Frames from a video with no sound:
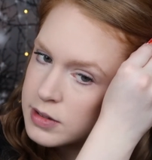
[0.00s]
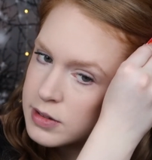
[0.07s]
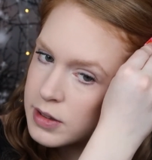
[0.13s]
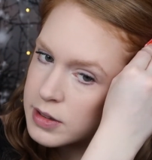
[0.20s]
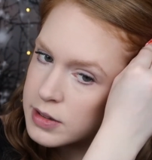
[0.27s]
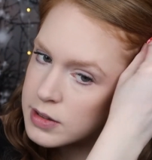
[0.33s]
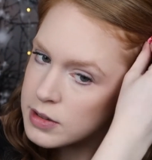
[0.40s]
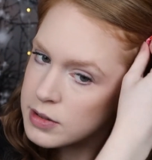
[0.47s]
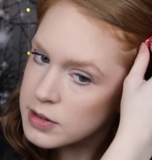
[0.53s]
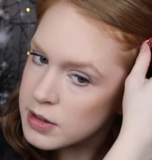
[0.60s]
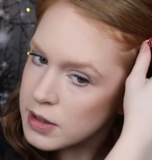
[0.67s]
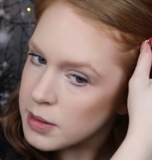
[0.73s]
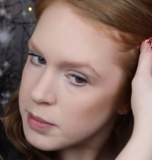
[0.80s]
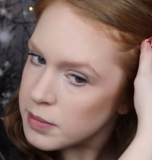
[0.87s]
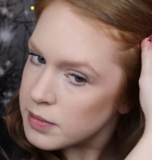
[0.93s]
I'll just use
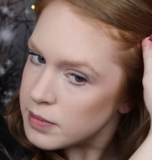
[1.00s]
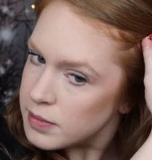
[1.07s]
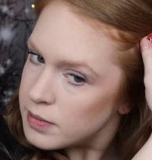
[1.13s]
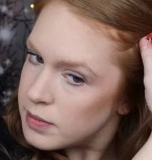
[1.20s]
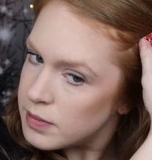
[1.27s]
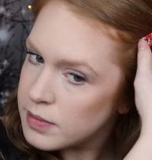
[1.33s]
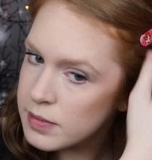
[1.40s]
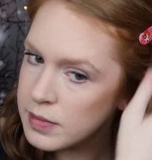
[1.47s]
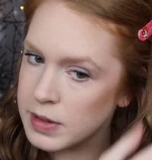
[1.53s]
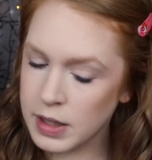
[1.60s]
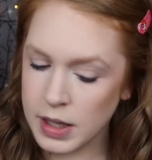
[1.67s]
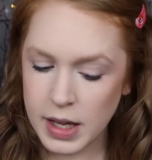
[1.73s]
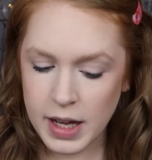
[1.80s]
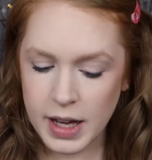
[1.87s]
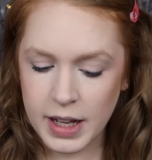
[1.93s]
them.
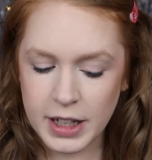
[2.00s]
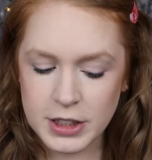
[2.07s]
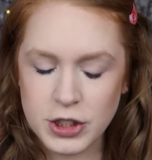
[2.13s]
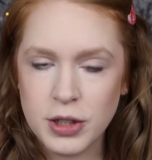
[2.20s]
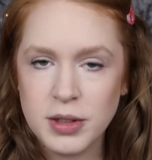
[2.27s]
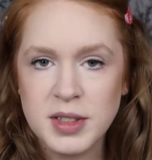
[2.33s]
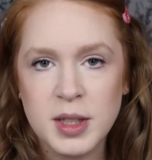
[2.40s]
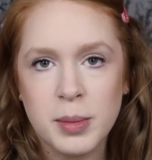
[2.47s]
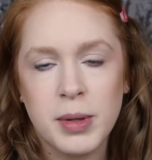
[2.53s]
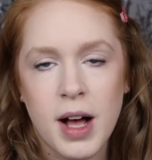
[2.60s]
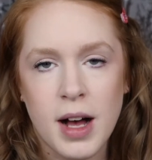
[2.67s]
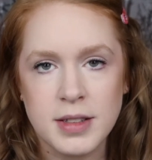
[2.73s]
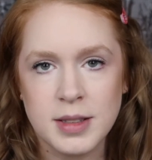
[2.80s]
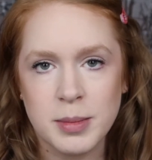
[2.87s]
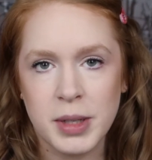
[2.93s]
And I chose the
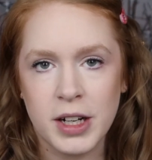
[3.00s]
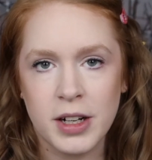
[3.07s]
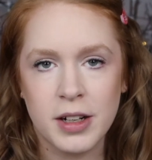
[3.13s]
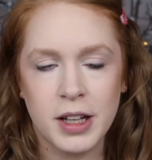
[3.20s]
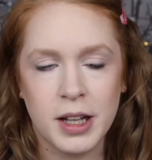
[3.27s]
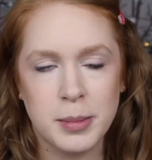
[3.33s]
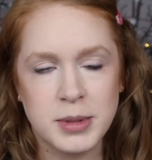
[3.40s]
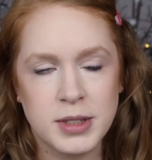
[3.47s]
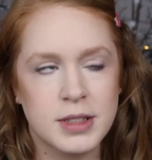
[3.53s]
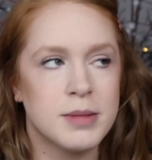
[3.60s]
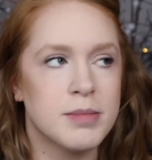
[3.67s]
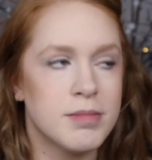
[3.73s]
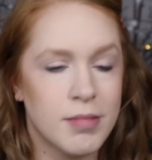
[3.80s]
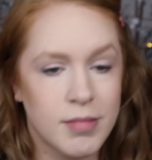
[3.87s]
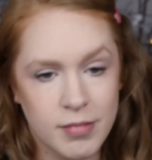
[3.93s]
Blossom hair clips
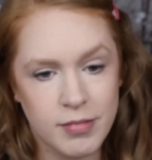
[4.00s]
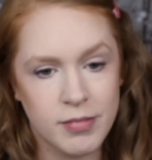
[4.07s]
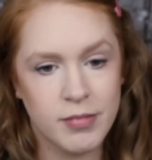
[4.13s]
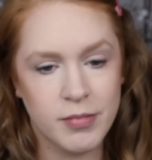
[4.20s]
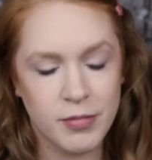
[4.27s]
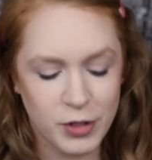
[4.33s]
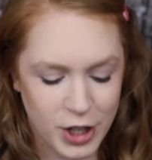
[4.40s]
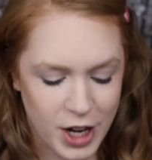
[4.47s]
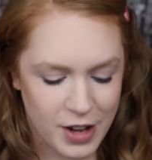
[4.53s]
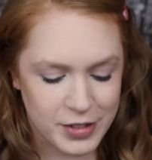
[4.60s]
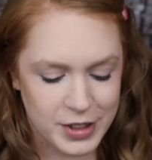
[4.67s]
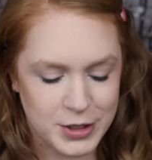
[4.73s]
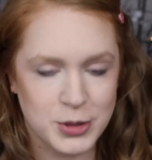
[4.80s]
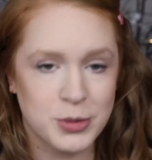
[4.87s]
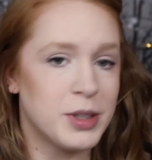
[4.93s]
for
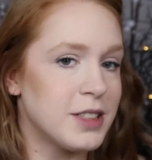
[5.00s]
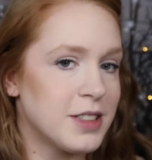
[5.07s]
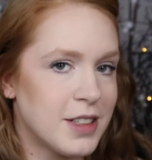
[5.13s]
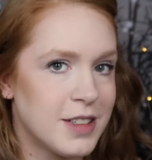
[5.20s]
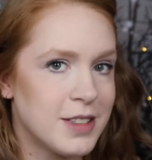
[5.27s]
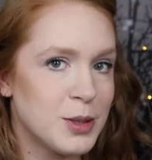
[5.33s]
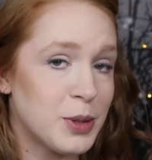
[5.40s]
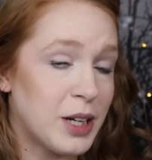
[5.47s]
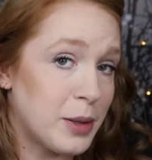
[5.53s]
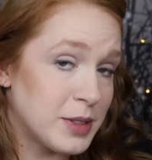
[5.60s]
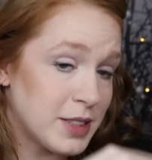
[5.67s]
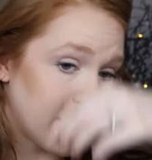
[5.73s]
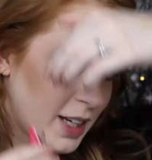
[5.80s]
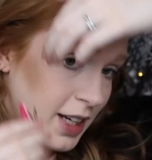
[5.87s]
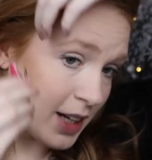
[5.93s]
obvious reasons. When I was
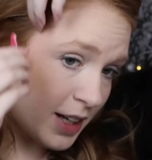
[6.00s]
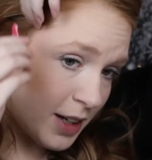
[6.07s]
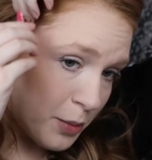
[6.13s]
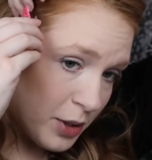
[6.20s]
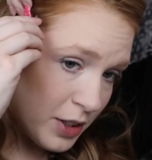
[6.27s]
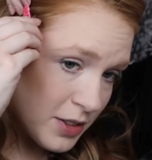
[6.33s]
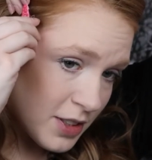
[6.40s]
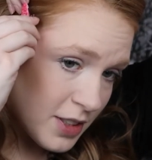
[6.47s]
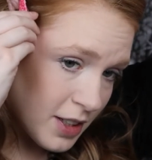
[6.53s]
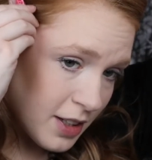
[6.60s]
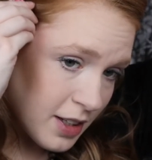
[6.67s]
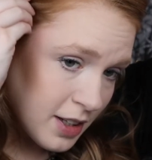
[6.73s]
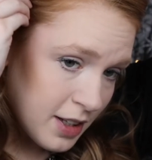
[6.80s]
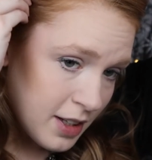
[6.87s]
a kid and we used to